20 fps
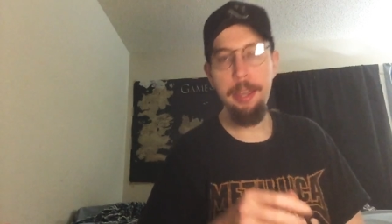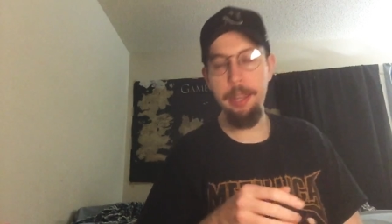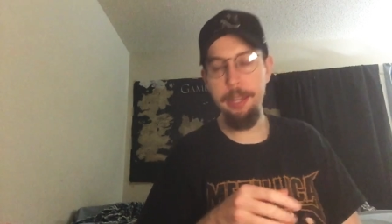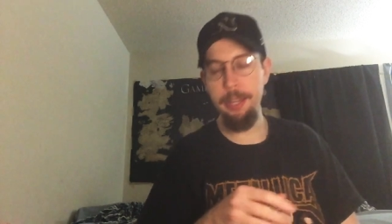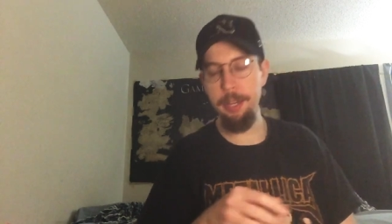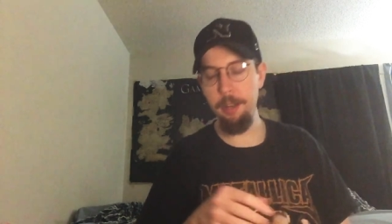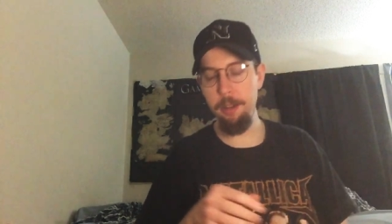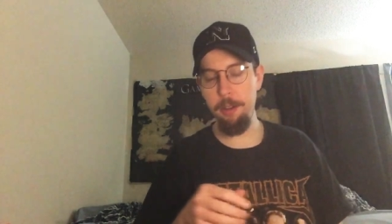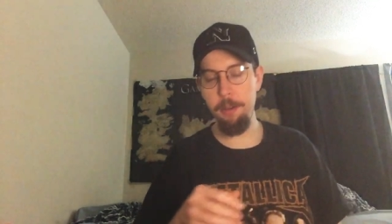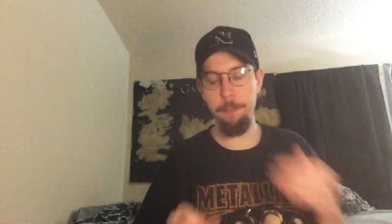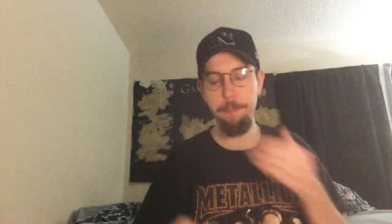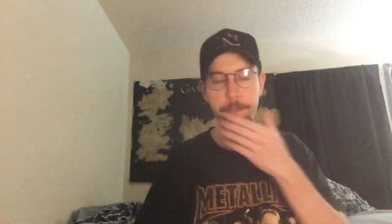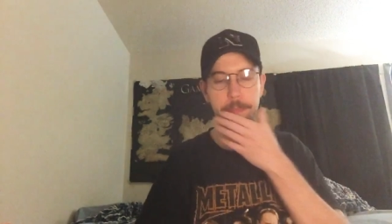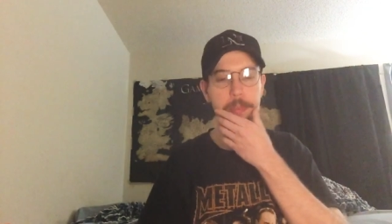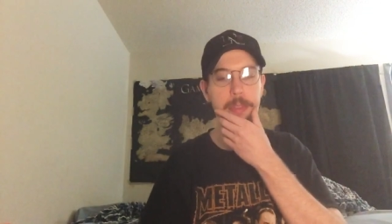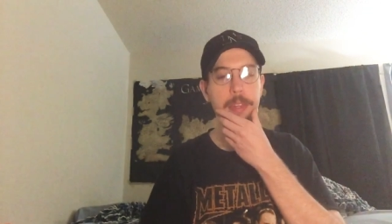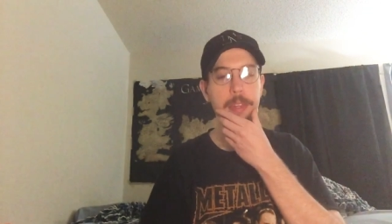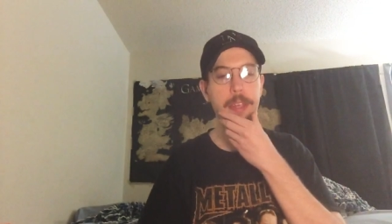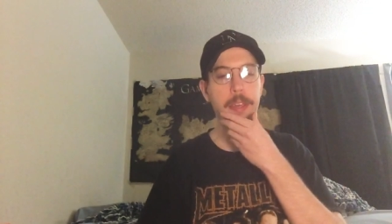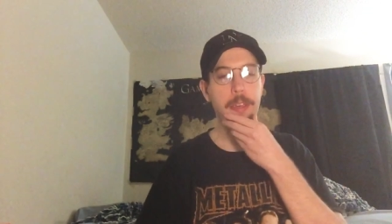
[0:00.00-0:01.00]
you know,
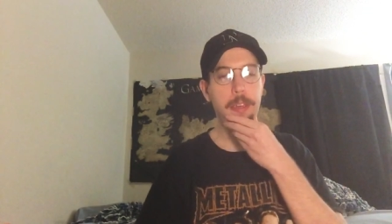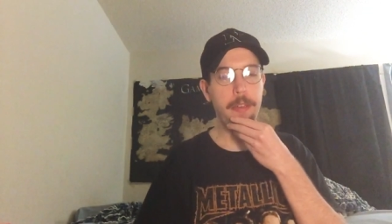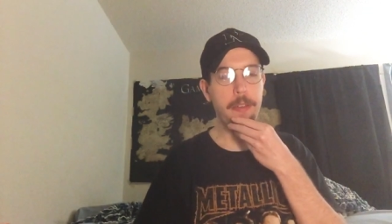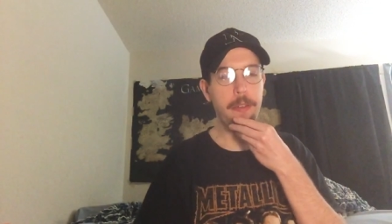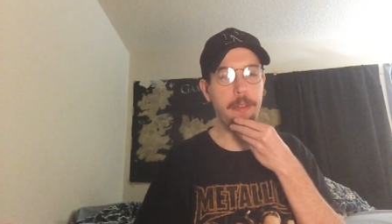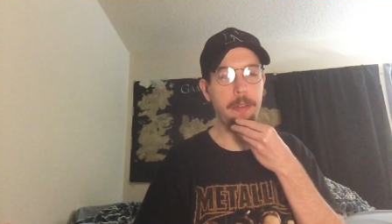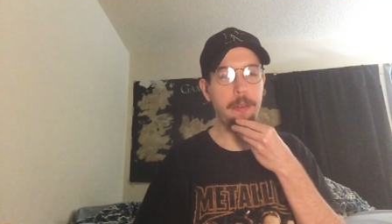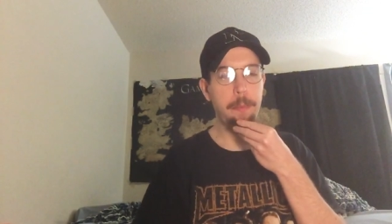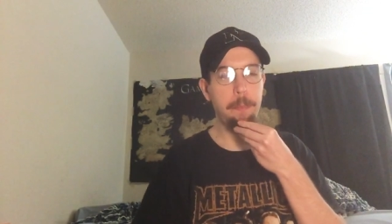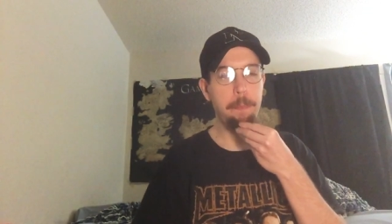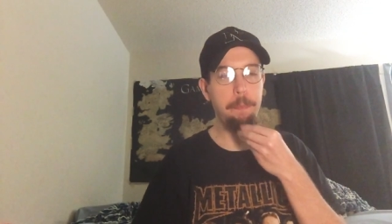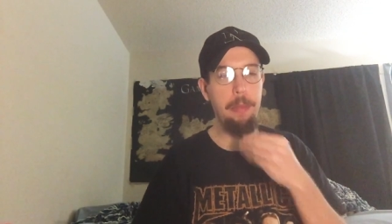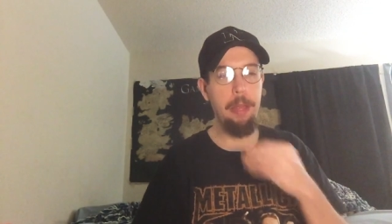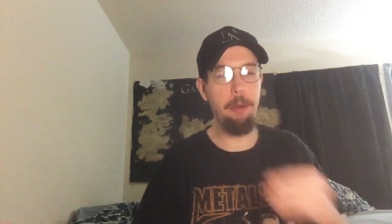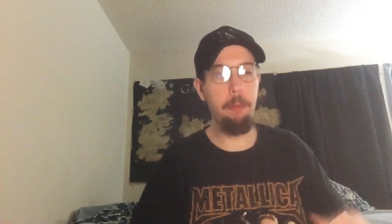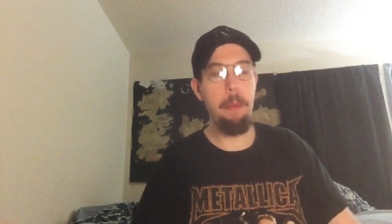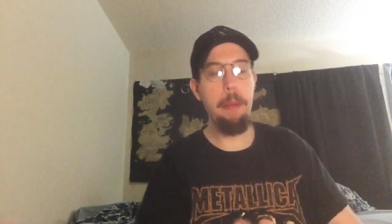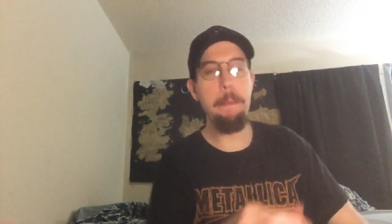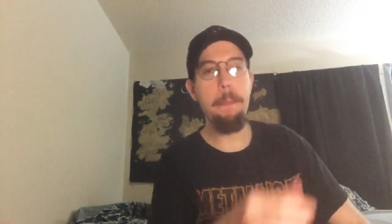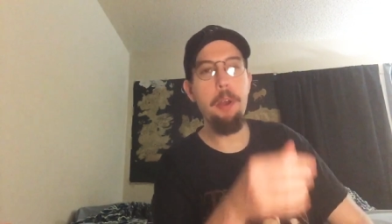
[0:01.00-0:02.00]
I
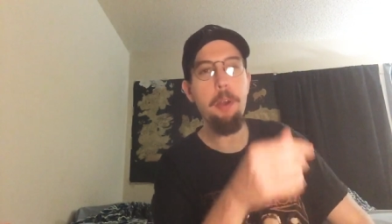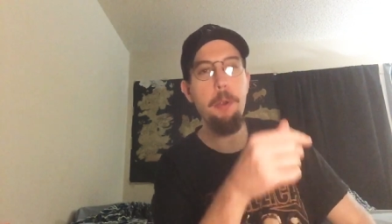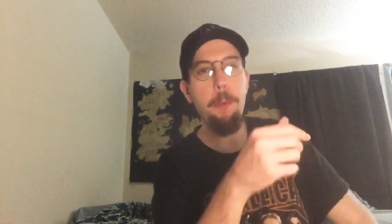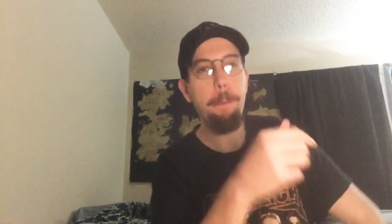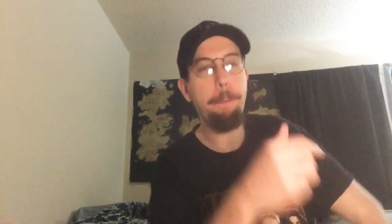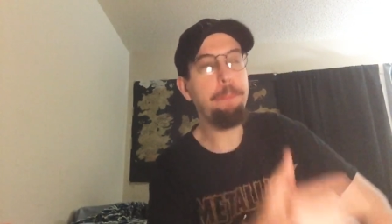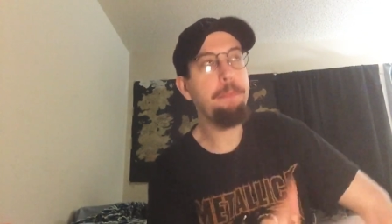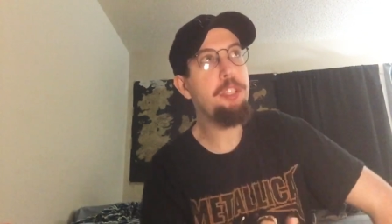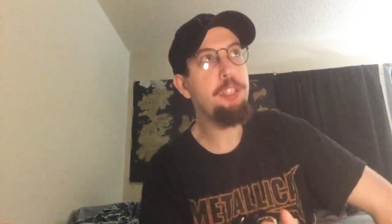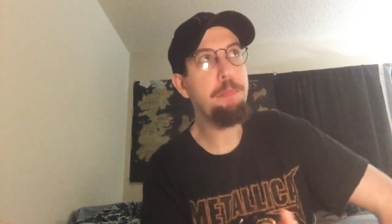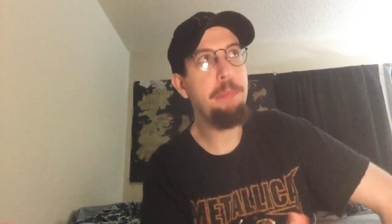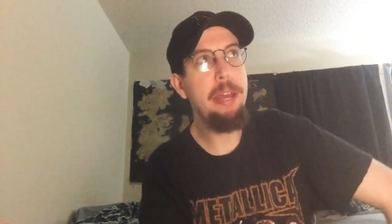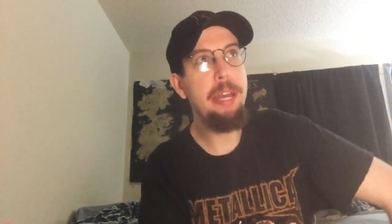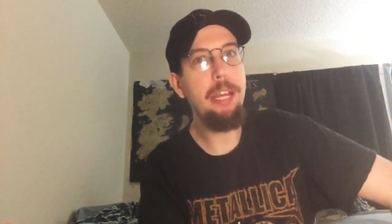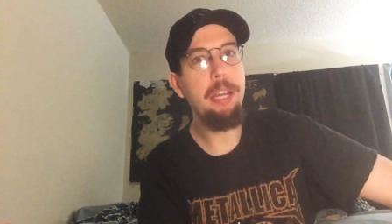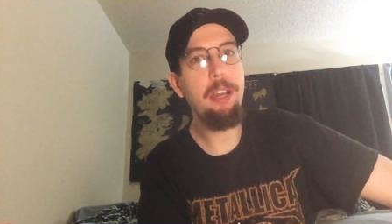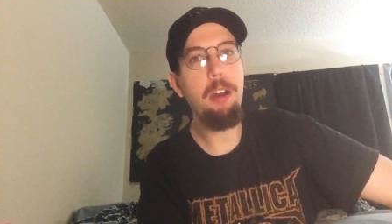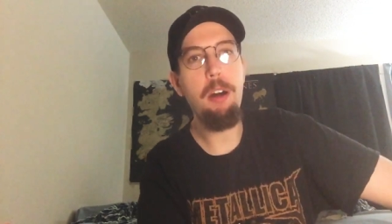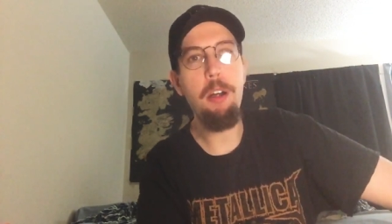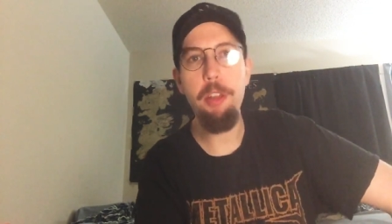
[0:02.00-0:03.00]
remember
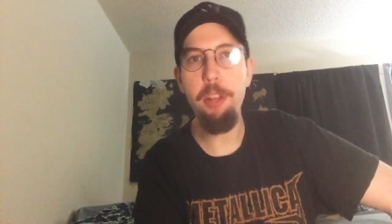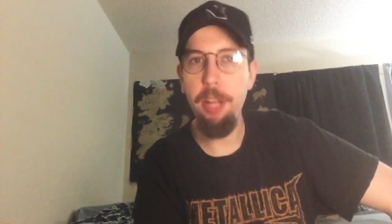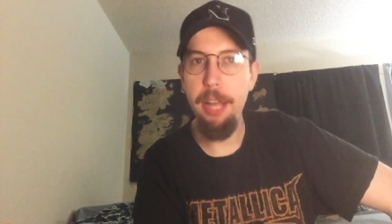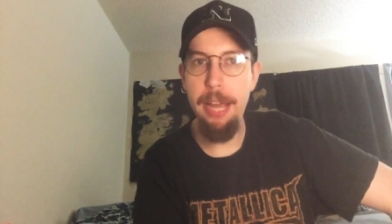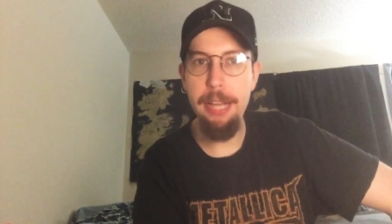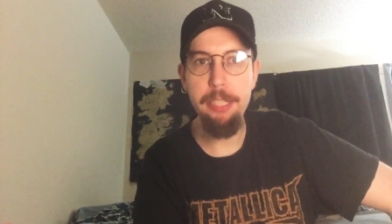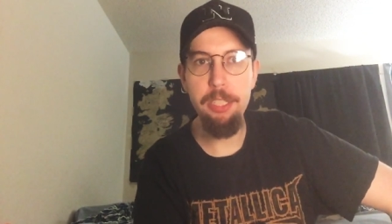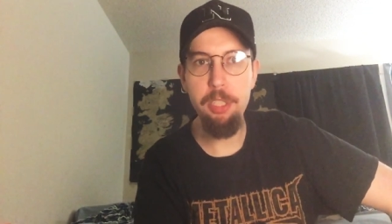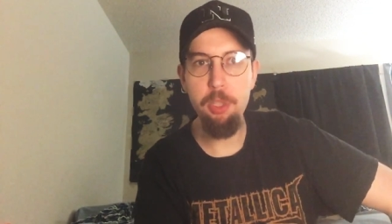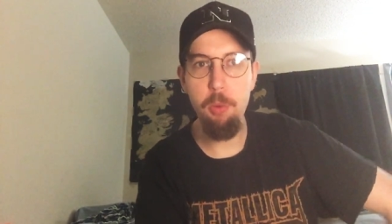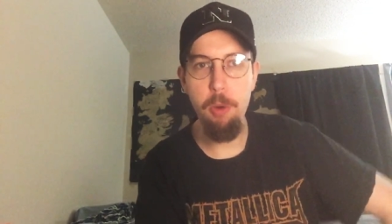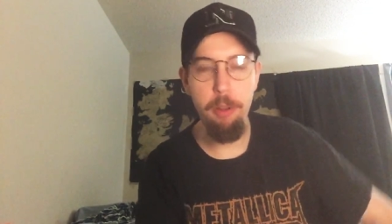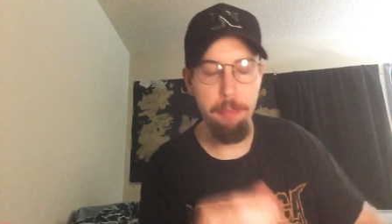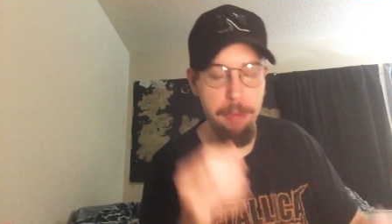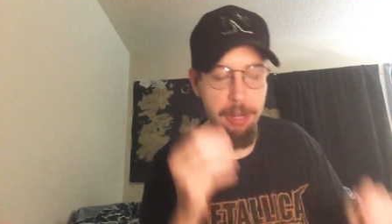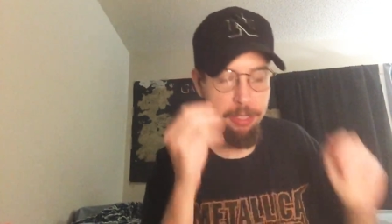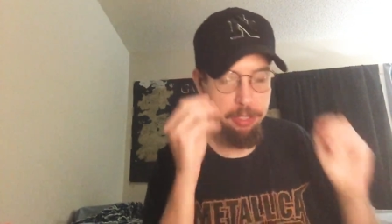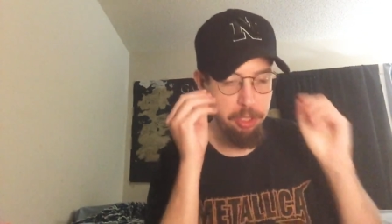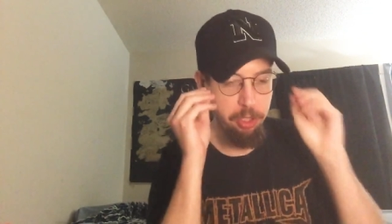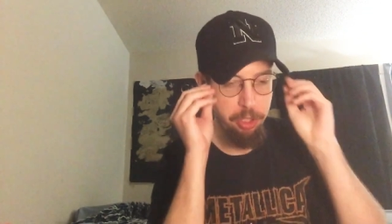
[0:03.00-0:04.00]
spending all the last 12
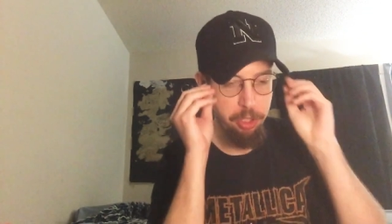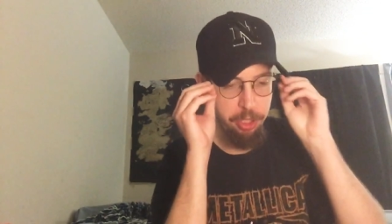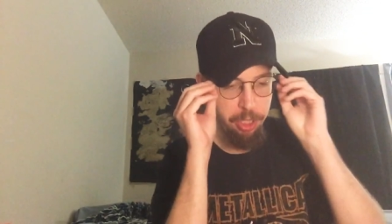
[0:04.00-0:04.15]
months or